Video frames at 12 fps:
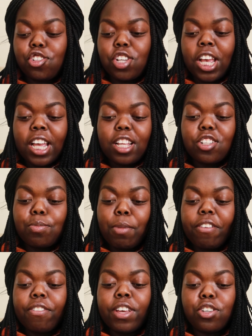change
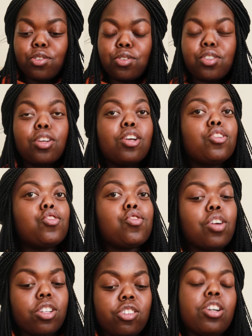my face
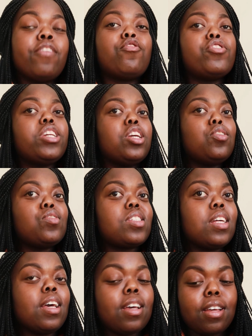structure i've already
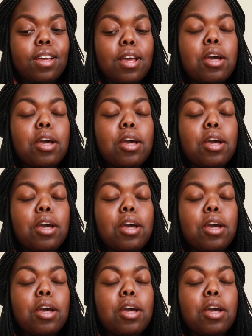used it